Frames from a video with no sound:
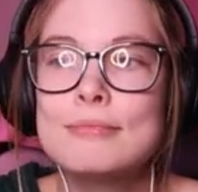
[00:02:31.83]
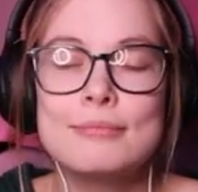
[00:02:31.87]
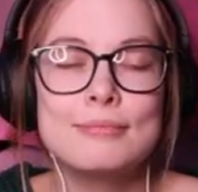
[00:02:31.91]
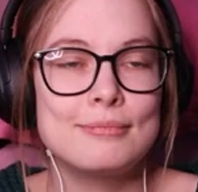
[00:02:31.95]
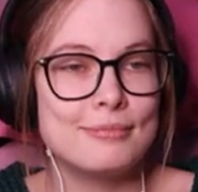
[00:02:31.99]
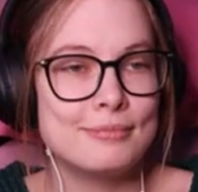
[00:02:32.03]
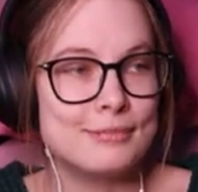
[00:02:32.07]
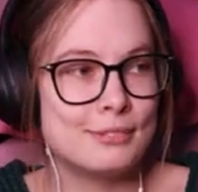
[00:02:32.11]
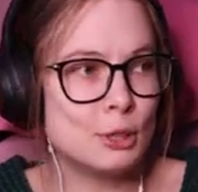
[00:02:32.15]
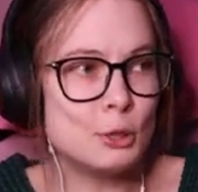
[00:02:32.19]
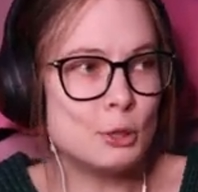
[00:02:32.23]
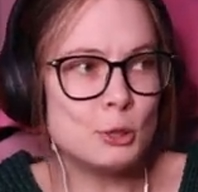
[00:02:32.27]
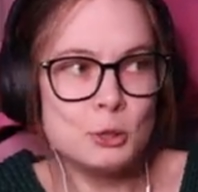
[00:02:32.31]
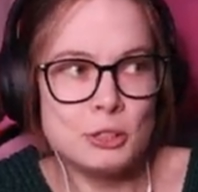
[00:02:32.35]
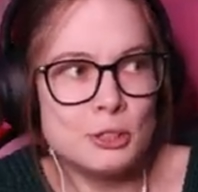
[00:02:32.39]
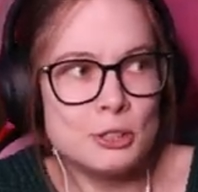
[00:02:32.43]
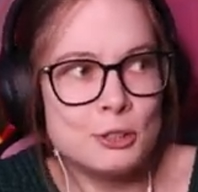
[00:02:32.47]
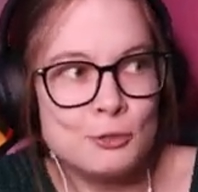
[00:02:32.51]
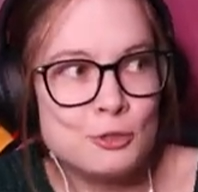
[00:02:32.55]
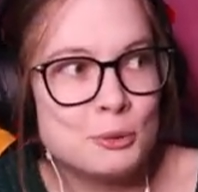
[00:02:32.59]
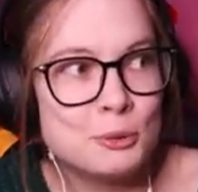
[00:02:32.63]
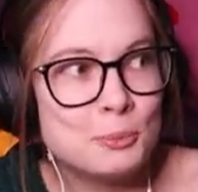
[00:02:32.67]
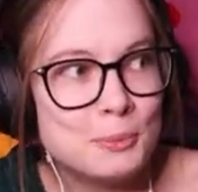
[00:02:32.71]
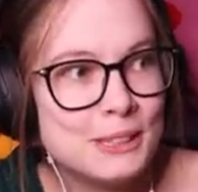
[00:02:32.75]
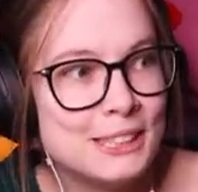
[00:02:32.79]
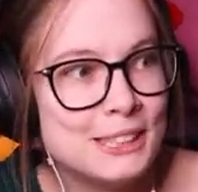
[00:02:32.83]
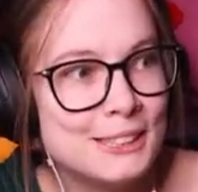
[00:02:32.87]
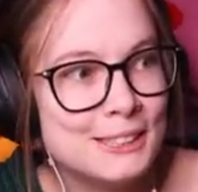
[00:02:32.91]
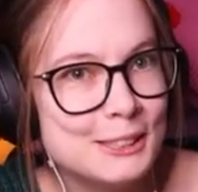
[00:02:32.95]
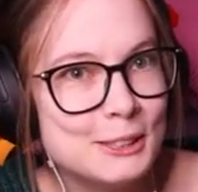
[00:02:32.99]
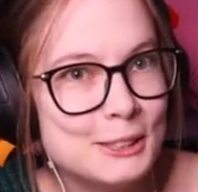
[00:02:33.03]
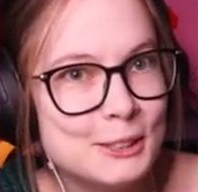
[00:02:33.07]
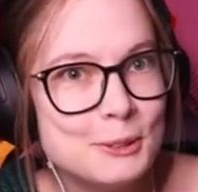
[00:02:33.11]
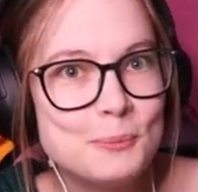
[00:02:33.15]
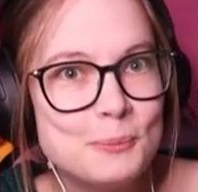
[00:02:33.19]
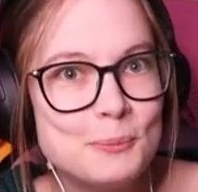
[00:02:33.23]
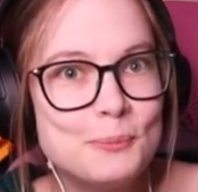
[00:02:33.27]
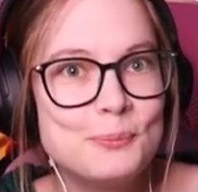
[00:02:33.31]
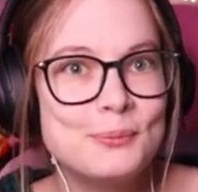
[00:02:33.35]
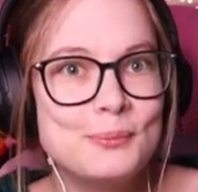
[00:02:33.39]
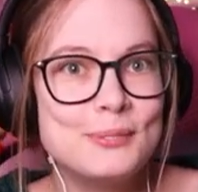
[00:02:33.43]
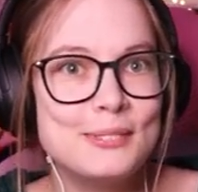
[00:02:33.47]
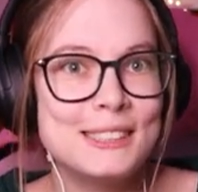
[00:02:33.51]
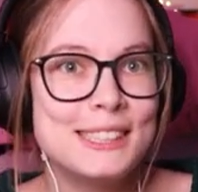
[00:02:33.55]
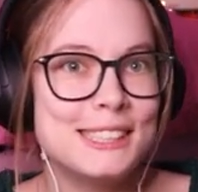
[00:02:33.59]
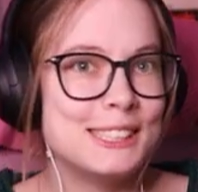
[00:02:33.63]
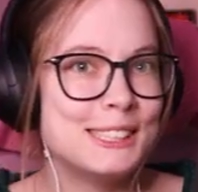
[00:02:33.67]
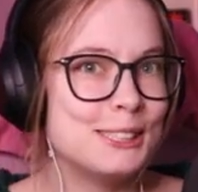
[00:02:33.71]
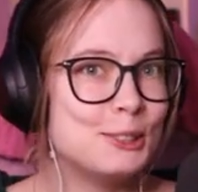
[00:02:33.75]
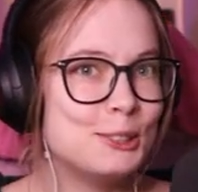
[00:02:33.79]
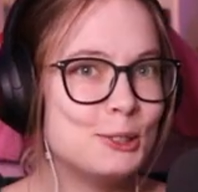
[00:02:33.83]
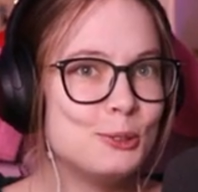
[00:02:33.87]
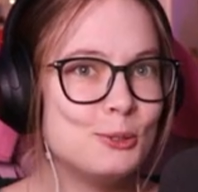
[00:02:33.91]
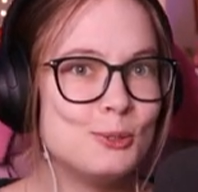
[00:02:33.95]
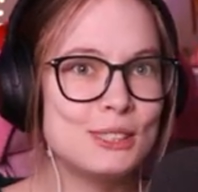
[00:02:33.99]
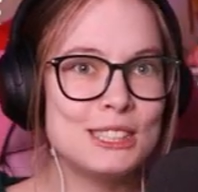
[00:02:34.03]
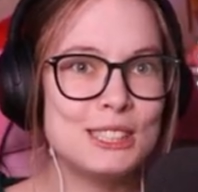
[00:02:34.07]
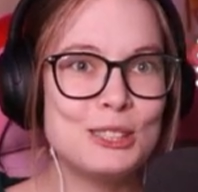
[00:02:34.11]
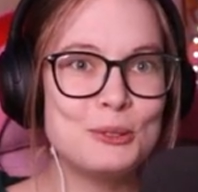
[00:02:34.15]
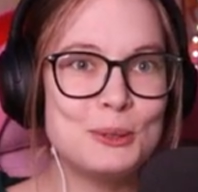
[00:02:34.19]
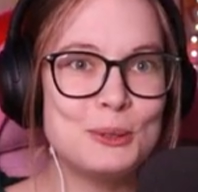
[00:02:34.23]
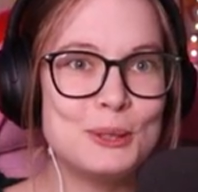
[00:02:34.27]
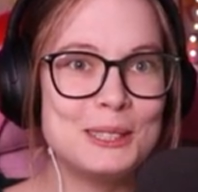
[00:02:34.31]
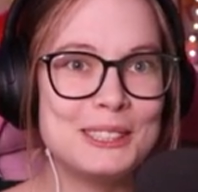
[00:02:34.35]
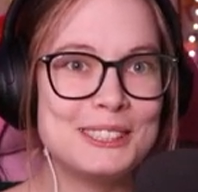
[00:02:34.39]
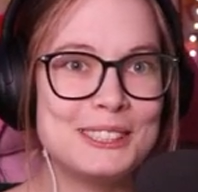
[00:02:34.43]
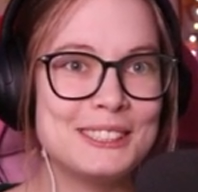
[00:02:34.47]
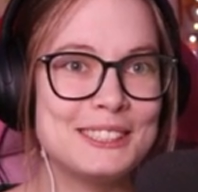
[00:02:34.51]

Don't come for me. I can do what I want.